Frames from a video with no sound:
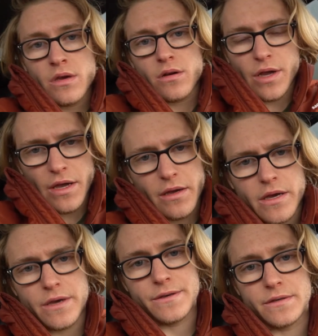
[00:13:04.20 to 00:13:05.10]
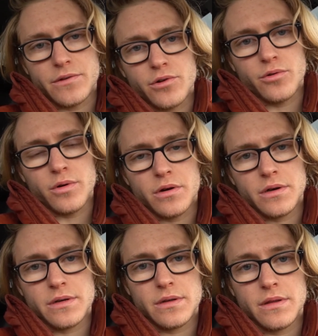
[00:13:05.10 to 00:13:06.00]
okay, so
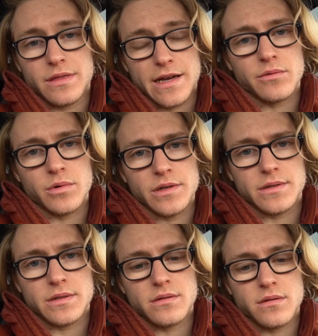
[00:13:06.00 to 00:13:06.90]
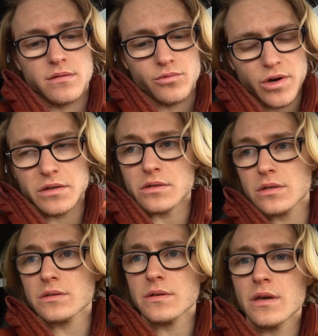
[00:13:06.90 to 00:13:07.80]
that was the race.